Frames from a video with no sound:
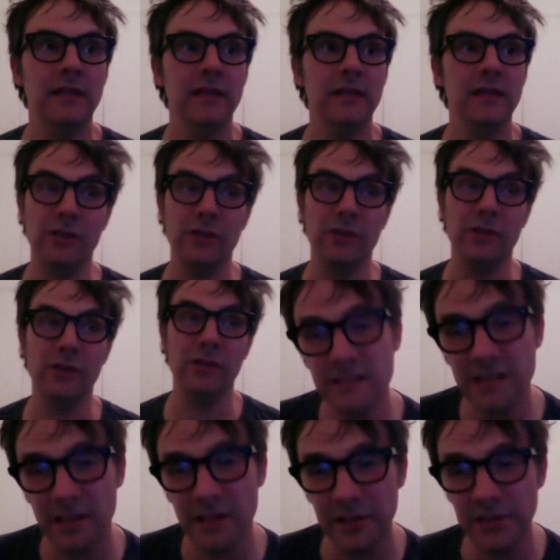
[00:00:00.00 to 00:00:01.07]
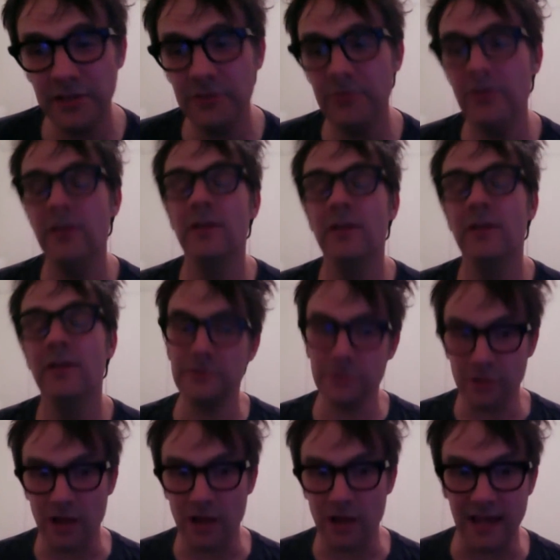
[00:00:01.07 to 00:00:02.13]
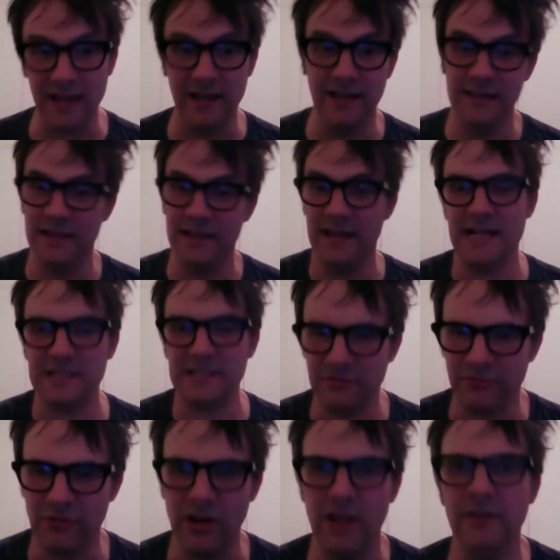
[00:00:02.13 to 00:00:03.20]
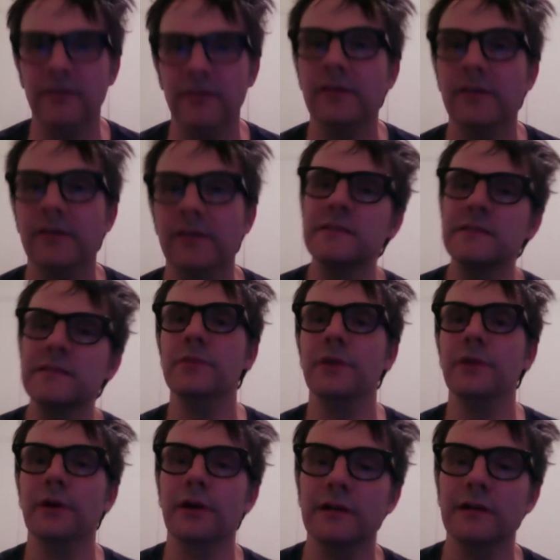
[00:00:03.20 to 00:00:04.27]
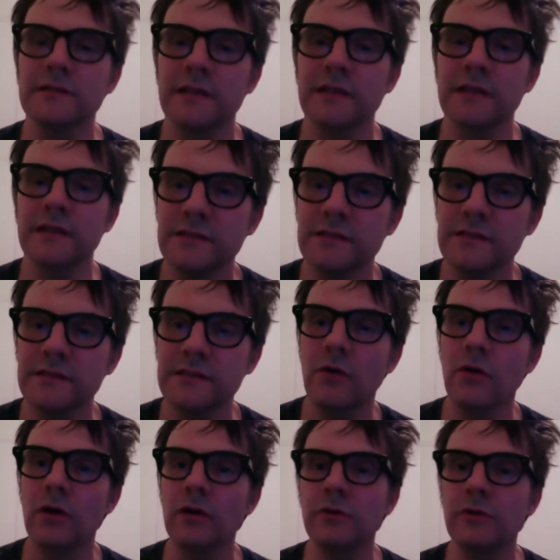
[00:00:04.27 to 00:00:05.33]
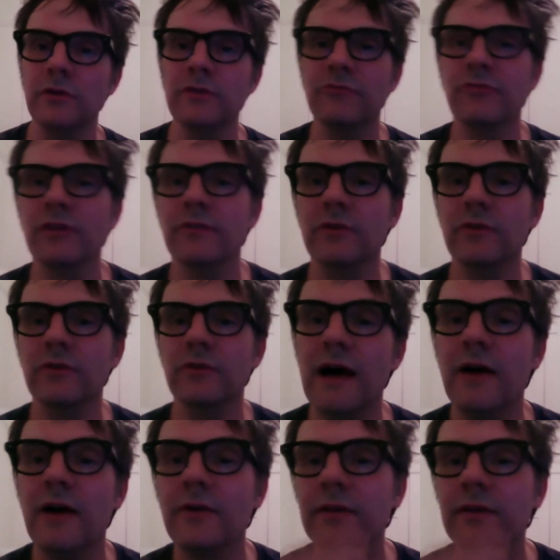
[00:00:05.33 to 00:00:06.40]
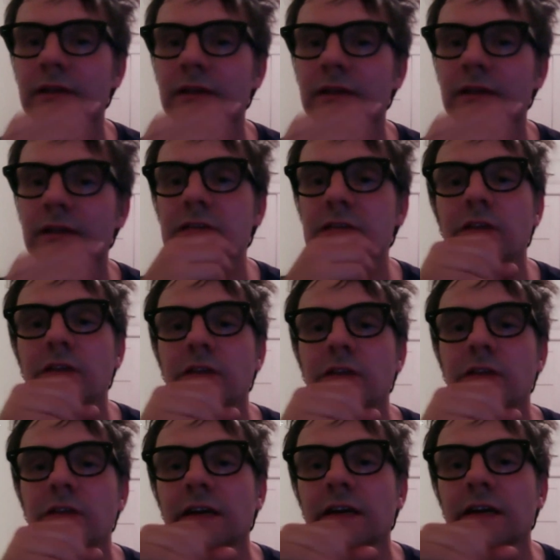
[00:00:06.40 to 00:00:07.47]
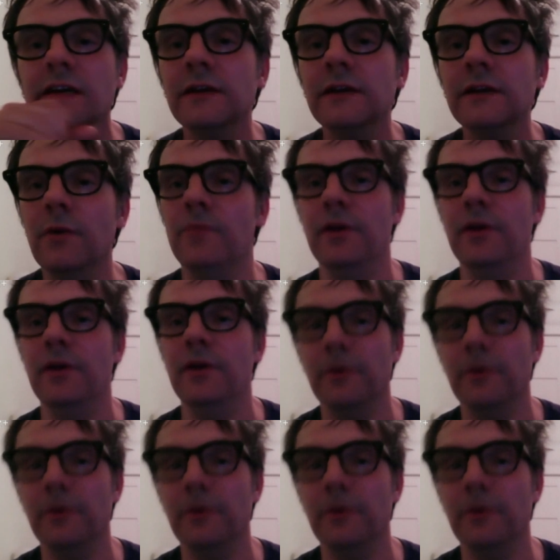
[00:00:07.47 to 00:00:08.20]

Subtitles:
your gut isn't telling you, then try it and then ask a friend and see what their gut says. Or do it in front of a crowd and see what their